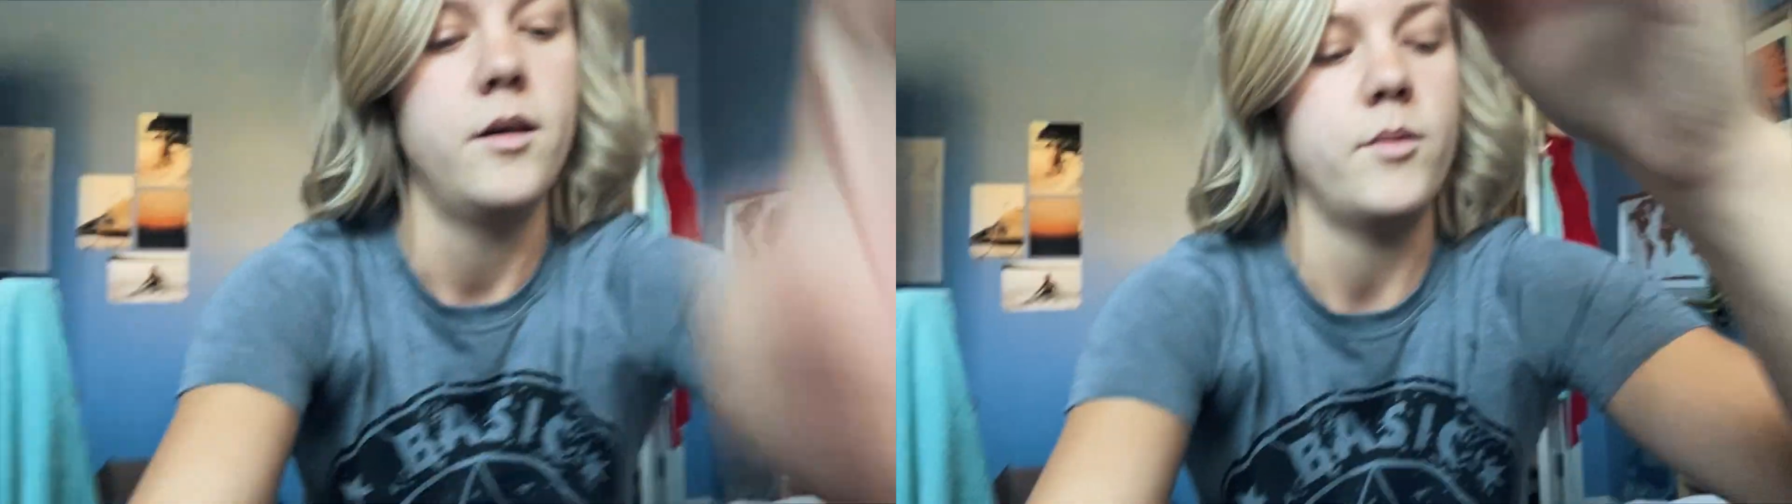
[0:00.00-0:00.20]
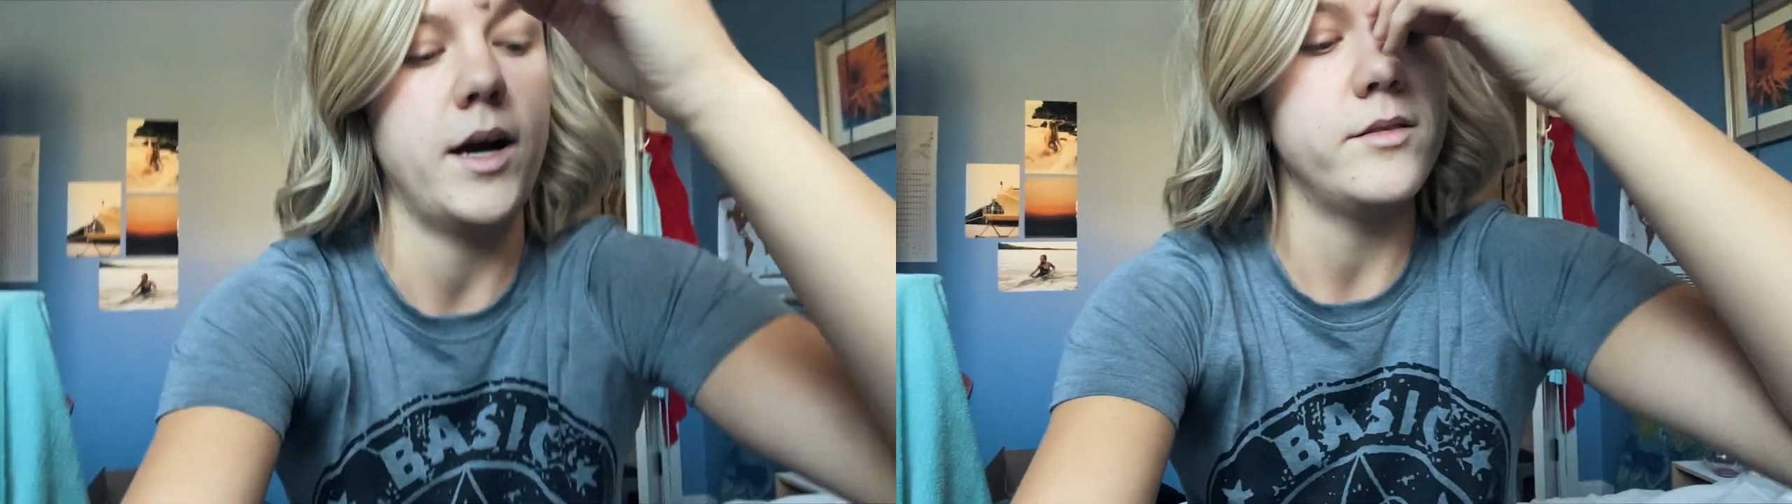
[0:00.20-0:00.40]

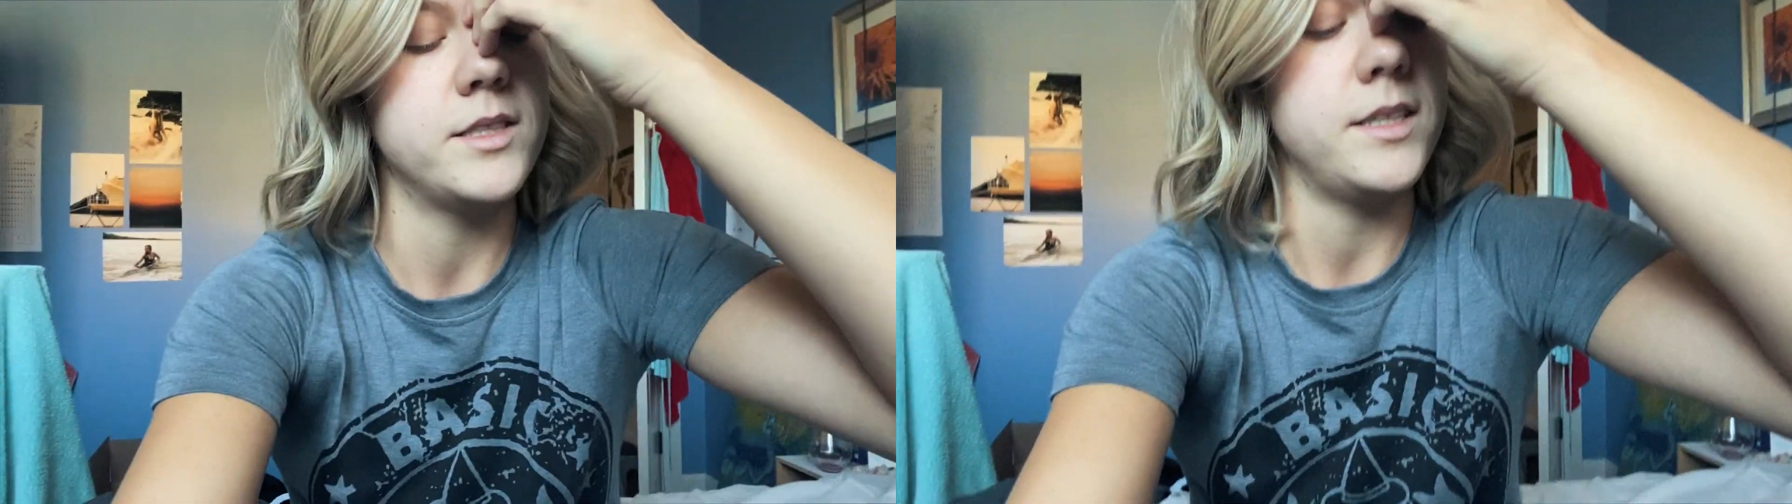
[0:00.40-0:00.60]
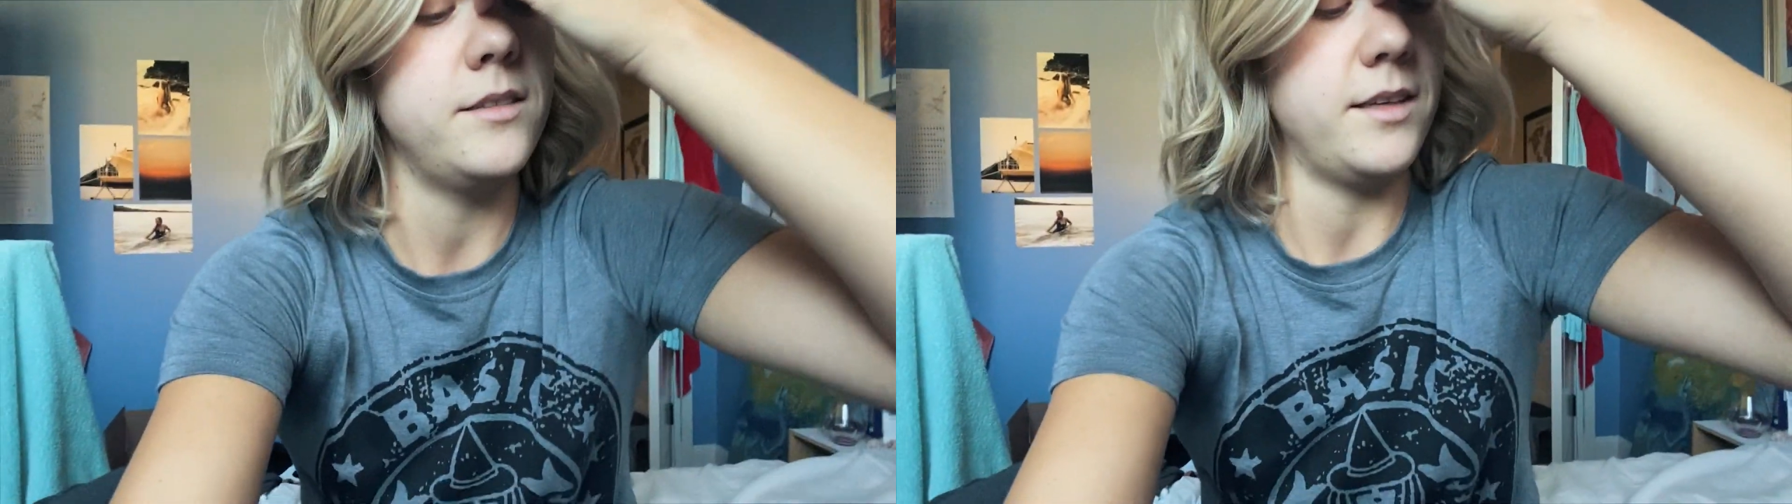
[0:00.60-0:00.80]
I was
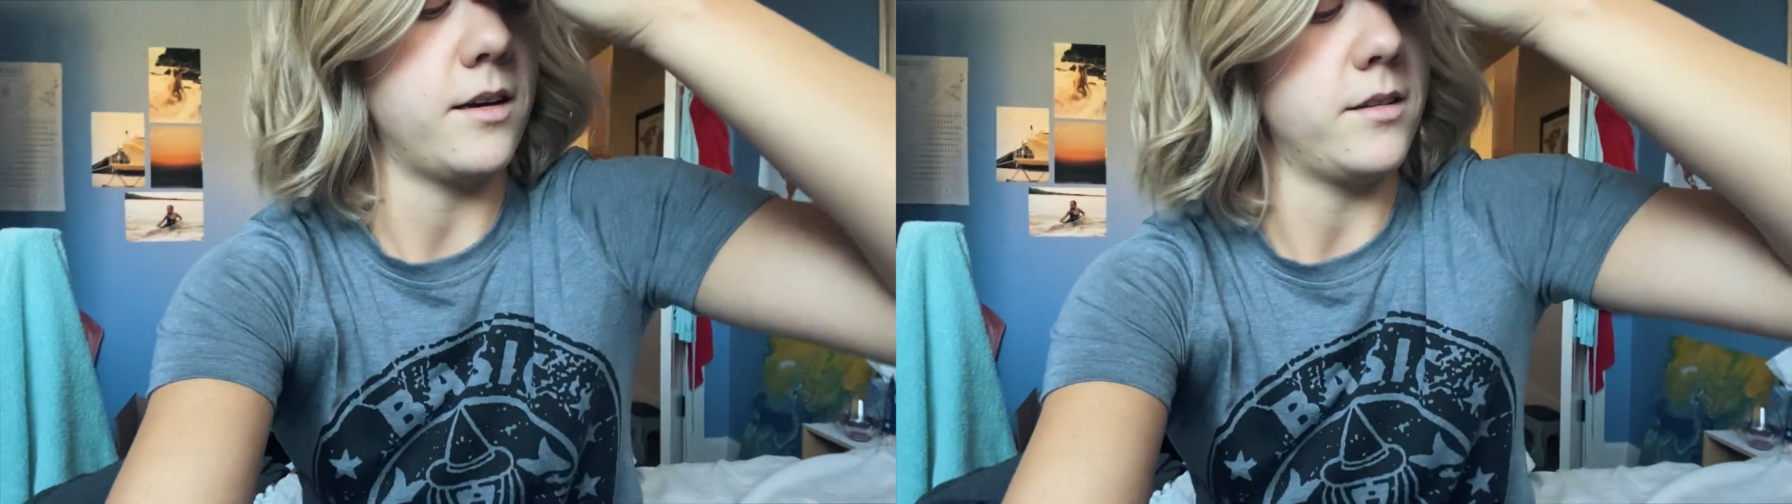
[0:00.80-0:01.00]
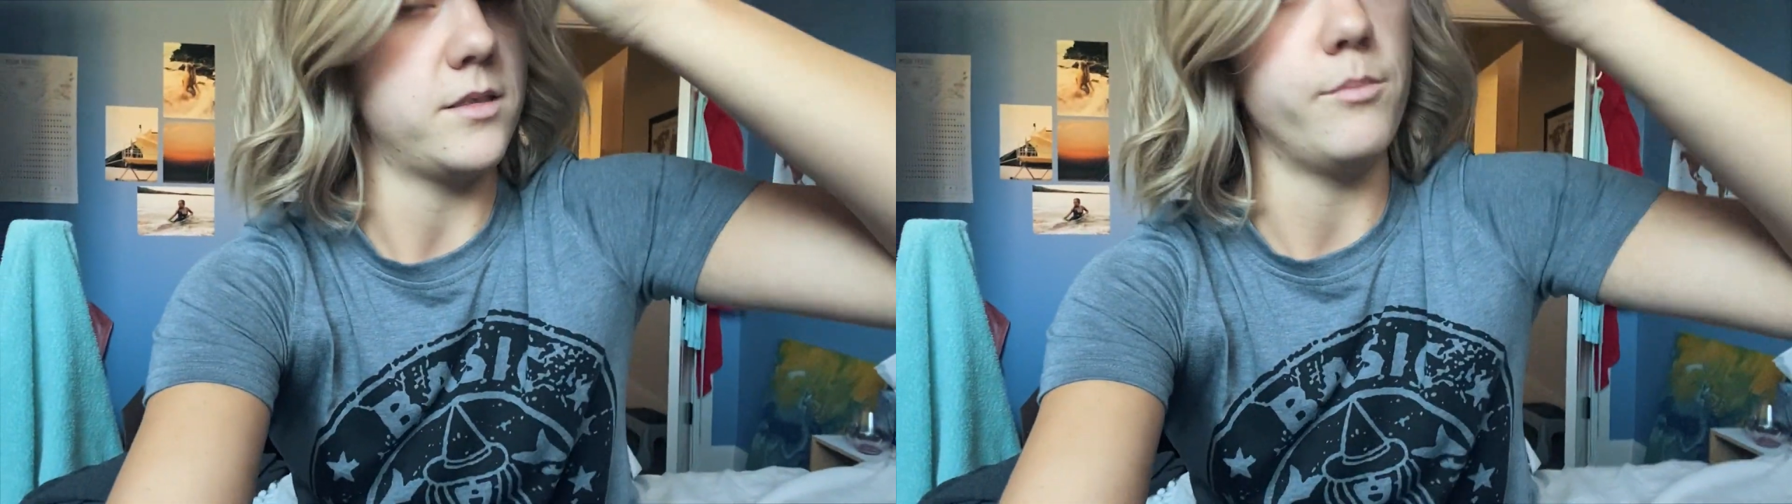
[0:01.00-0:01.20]
kneeling
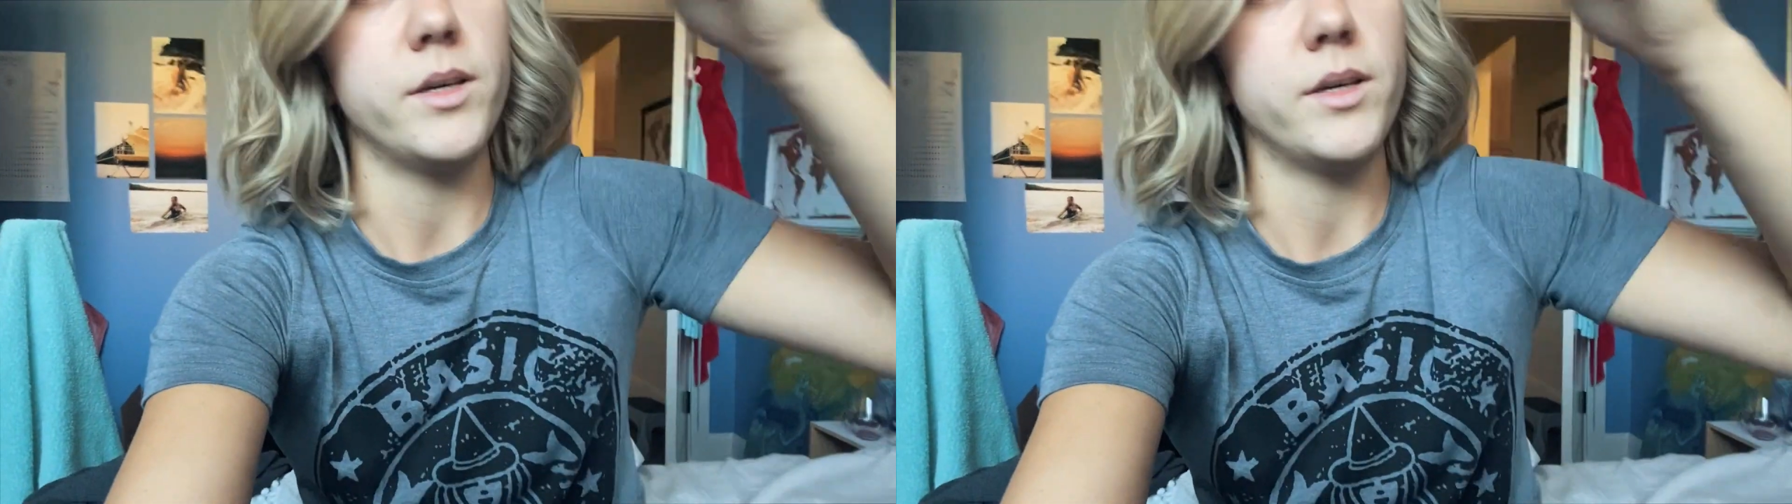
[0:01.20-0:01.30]
on some